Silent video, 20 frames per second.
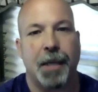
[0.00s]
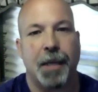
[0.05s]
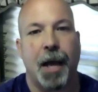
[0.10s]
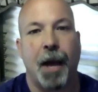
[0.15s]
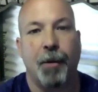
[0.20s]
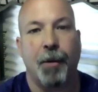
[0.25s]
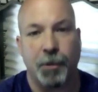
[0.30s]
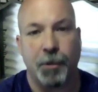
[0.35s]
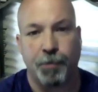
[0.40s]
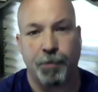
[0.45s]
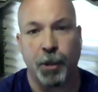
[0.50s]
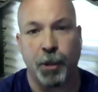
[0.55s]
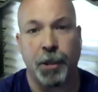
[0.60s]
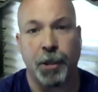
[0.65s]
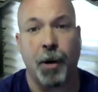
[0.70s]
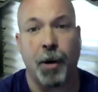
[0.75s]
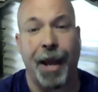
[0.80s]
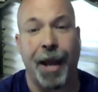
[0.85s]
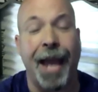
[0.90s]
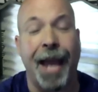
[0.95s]
i was burnt
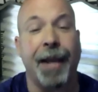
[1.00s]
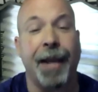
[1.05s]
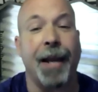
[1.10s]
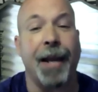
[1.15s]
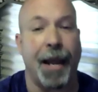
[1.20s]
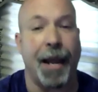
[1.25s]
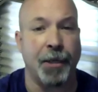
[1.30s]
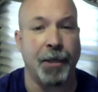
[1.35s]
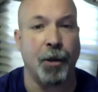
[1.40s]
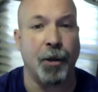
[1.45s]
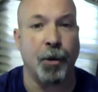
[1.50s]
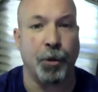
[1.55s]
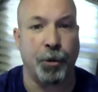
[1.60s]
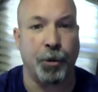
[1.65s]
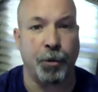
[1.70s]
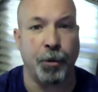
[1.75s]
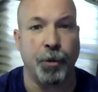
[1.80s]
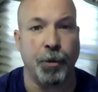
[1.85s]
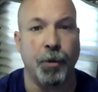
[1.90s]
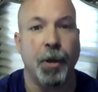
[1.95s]
out and i had to go
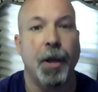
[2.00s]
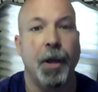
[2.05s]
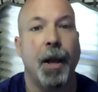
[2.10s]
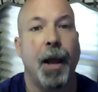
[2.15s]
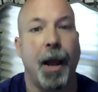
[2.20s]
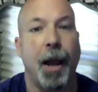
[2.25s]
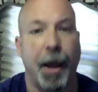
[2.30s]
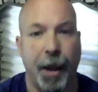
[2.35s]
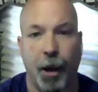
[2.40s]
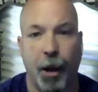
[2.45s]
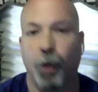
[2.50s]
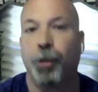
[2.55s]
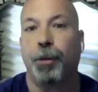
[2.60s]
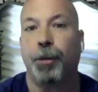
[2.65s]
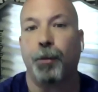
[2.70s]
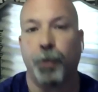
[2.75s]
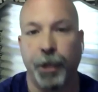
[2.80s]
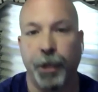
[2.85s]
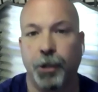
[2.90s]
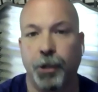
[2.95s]
through a health
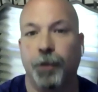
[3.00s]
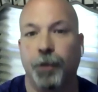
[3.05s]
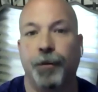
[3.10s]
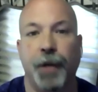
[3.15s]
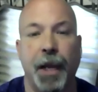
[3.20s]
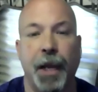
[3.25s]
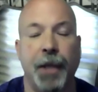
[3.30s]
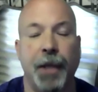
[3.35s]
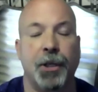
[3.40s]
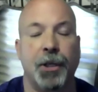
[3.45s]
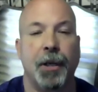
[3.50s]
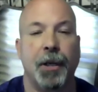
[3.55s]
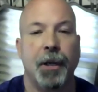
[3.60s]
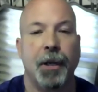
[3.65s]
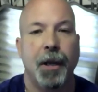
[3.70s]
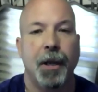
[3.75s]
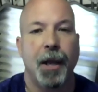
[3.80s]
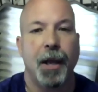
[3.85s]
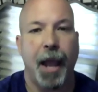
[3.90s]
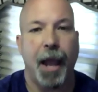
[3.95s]
rejuvenation
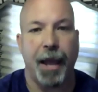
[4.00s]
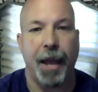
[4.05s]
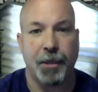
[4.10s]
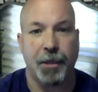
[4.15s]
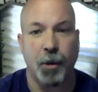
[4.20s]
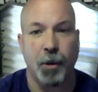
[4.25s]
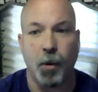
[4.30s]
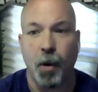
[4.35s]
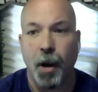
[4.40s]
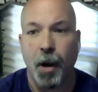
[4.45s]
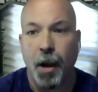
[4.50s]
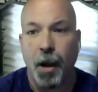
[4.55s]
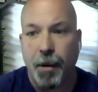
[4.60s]
and so